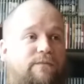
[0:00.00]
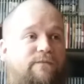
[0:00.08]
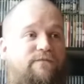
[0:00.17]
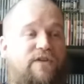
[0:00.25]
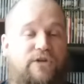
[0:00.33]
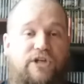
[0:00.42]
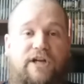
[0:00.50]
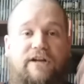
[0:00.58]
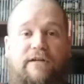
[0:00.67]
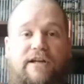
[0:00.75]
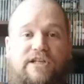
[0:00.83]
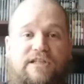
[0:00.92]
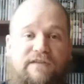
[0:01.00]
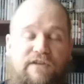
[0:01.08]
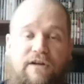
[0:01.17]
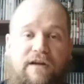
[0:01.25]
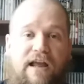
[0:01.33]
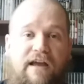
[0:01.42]
future generations, if you
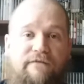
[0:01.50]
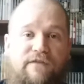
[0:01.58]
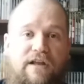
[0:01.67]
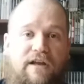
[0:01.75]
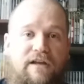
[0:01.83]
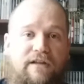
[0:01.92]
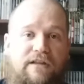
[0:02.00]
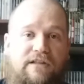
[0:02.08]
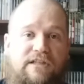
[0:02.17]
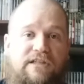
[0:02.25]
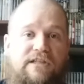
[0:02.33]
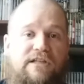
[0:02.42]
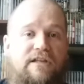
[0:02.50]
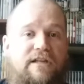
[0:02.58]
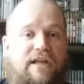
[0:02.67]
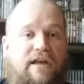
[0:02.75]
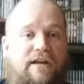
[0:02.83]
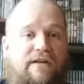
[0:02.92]
don't have the
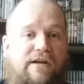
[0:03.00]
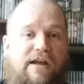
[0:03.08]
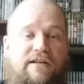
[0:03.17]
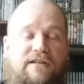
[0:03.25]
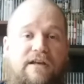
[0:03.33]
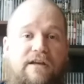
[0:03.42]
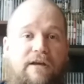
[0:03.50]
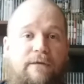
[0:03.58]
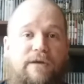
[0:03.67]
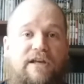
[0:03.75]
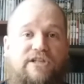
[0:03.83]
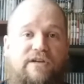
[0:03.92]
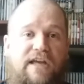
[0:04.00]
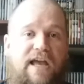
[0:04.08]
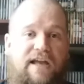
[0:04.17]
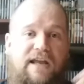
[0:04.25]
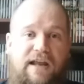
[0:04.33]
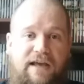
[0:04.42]
internet because you
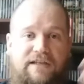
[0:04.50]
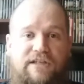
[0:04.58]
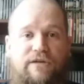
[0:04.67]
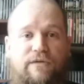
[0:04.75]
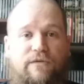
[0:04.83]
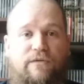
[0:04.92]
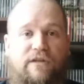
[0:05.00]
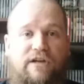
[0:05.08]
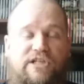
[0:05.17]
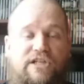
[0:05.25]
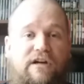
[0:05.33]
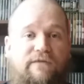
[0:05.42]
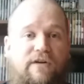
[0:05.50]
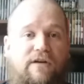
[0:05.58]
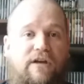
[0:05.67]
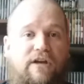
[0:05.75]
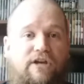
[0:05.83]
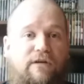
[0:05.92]
can't connect to their server,
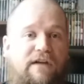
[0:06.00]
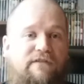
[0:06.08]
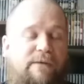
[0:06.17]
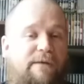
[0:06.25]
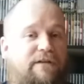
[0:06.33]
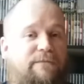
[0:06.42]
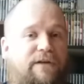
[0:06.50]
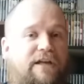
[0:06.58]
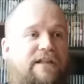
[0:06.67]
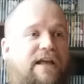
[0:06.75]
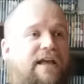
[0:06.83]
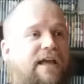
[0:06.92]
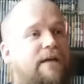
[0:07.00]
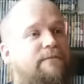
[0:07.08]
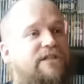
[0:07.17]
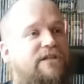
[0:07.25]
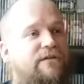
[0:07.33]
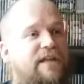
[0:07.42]
you'll never be able to play that game.
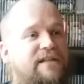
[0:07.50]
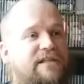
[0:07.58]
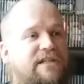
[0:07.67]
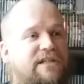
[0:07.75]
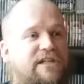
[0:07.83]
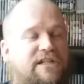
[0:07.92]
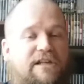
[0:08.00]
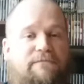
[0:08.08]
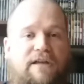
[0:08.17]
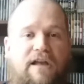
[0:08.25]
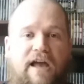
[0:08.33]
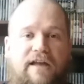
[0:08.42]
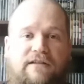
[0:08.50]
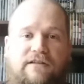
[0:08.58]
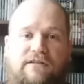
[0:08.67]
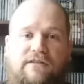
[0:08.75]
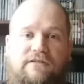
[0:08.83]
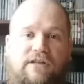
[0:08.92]
So that's just something I
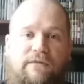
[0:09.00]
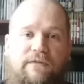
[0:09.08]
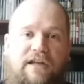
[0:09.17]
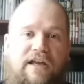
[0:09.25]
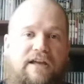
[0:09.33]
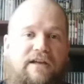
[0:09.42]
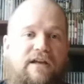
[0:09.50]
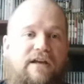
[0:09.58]
don't like.